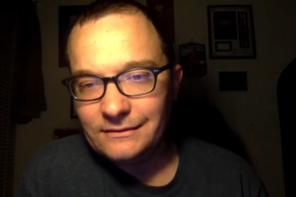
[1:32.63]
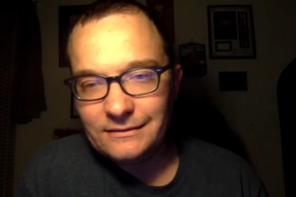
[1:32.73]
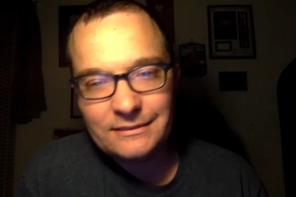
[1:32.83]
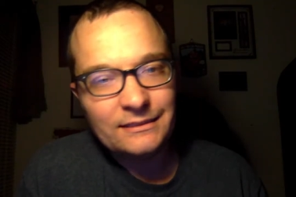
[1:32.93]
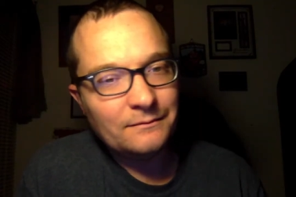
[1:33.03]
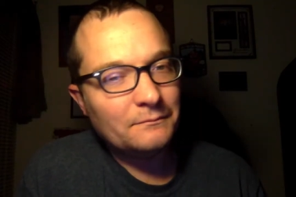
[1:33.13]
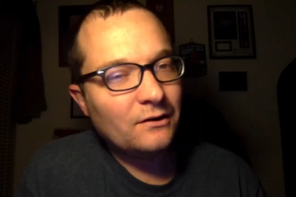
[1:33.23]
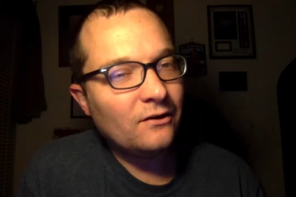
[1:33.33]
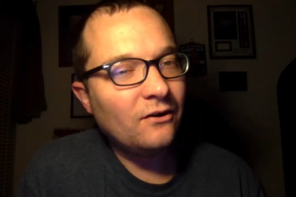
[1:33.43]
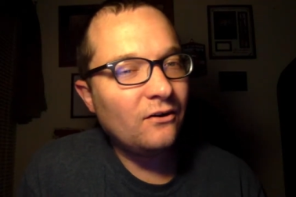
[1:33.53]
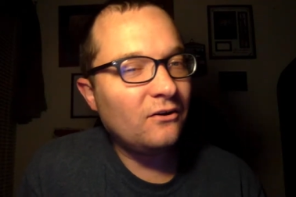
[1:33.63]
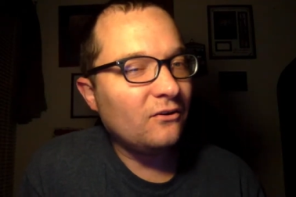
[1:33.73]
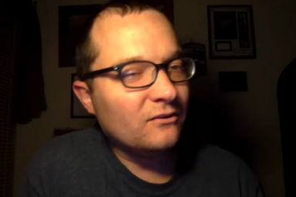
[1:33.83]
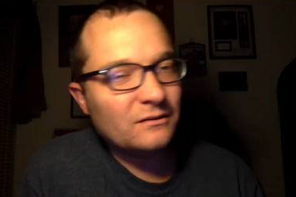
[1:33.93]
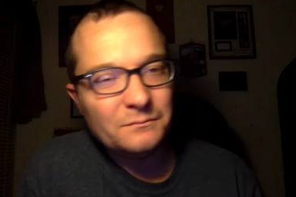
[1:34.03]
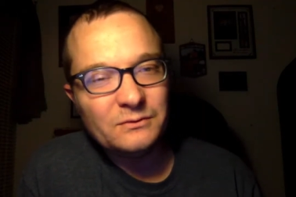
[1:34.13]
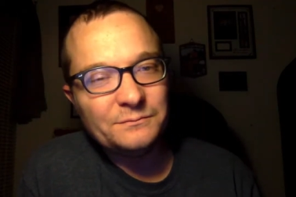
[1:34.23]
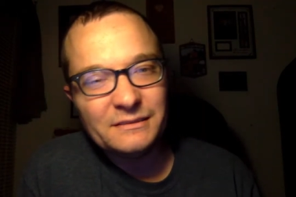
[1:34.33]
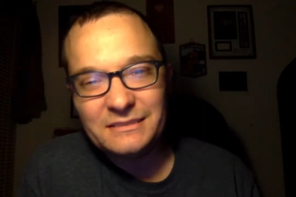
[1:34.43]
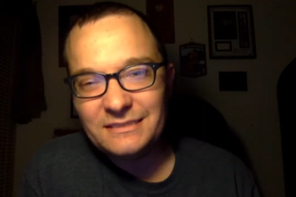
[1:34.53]
some horrible
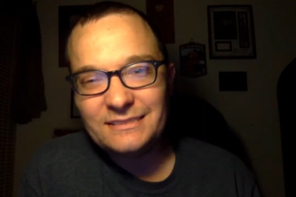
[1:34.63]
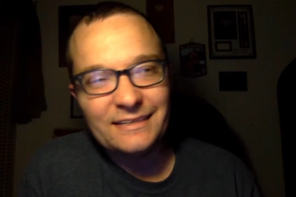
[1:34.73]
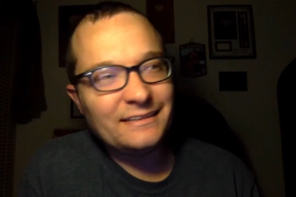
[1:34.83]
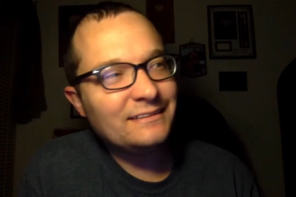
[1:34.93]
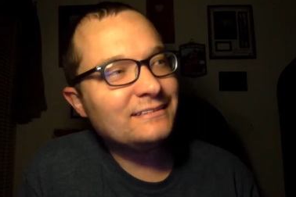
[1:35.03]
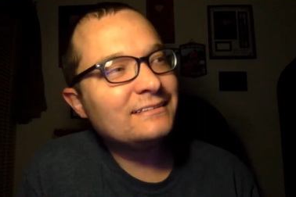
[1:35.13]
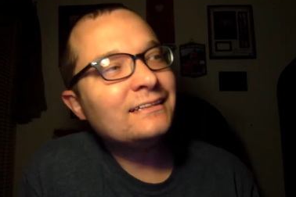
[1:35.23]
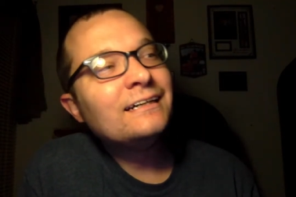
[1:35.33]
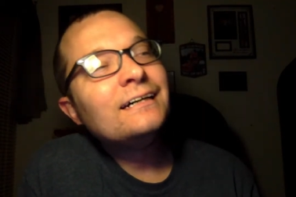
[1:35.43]
mistakes.